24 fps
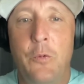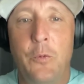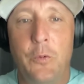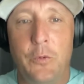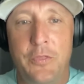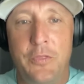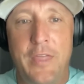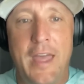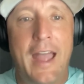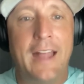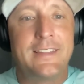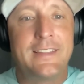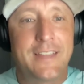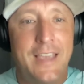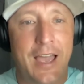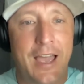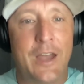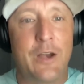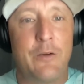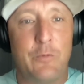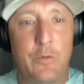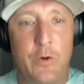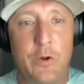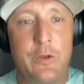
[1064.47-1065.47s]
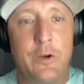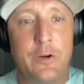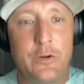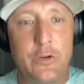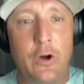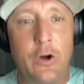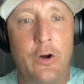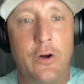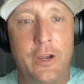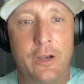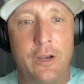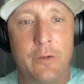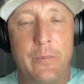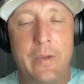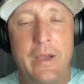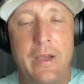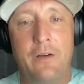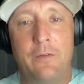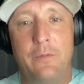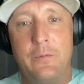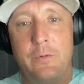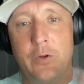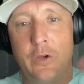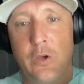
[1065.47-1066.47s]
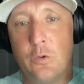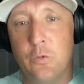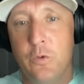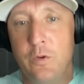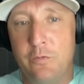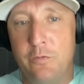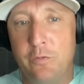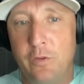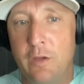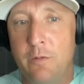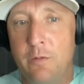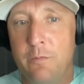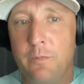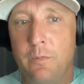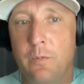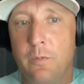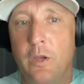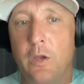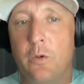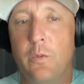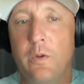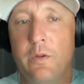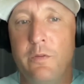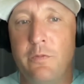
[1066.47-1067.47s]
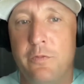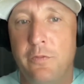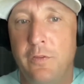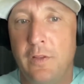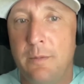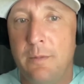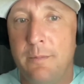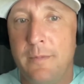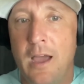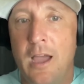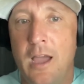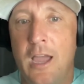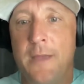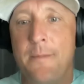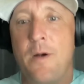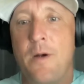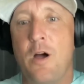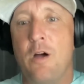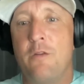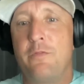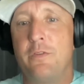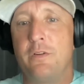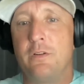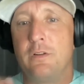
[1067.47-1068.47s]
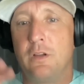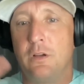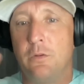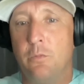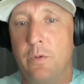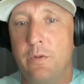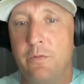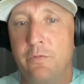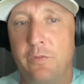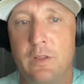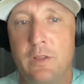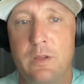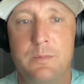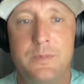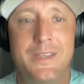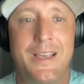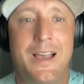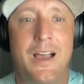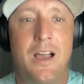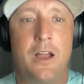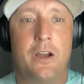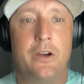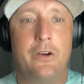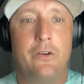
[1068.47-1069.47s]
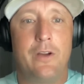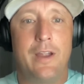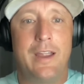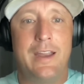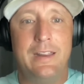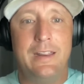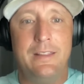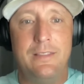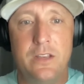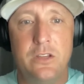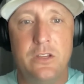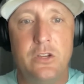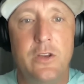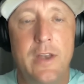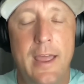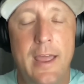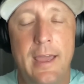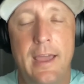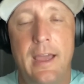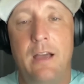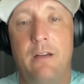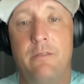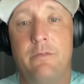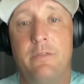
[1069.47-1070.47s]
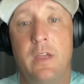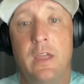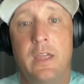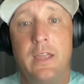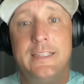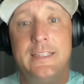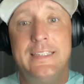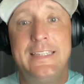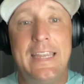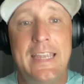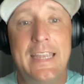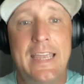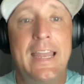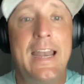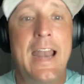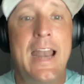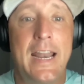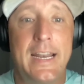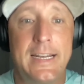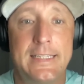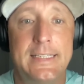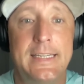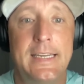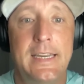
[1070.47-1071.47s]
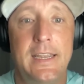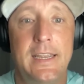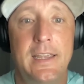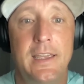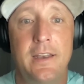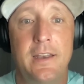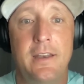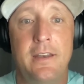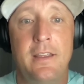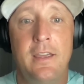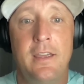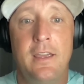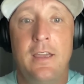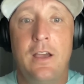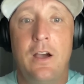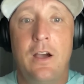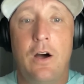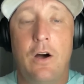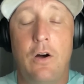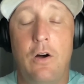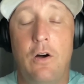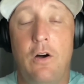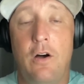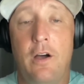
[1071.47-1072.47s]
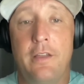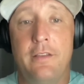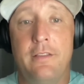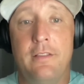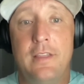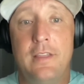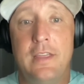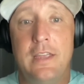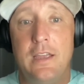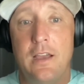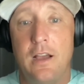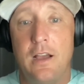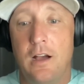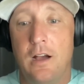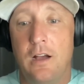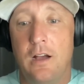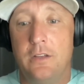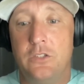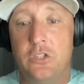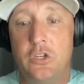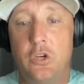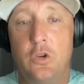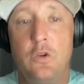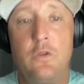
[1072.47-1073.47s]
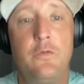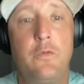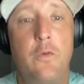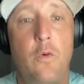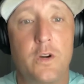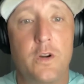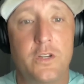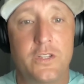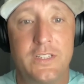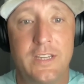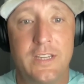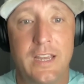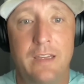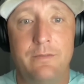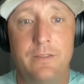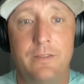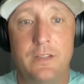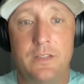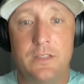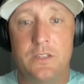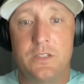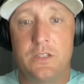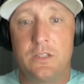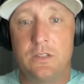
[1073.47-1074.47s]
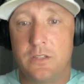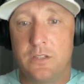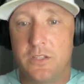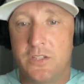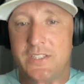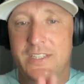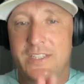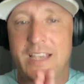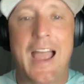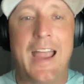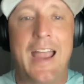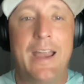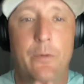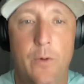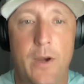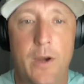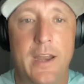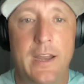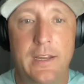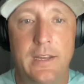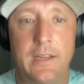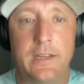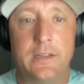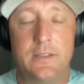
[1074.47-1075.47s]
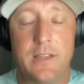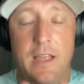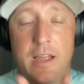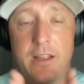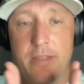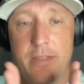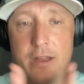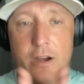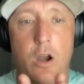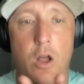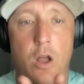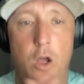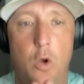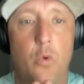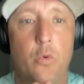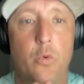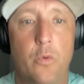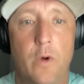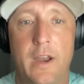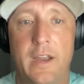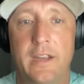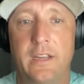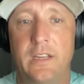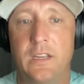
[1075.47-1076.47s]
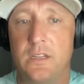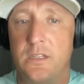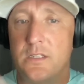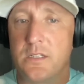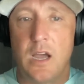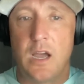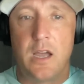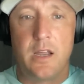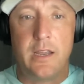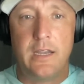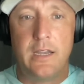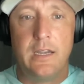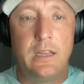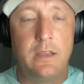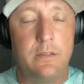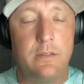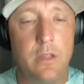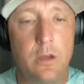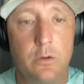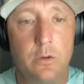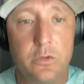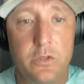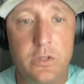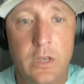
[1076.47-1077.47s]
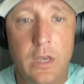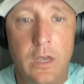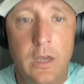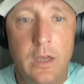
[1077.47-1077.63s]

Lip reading: that's kind of what they're talking about. Could we flip Naeem Alford? Could we flip Zion Grady? Then you'd have 10 out of 10 on the 247's site rankings, like their own rankings, not any of those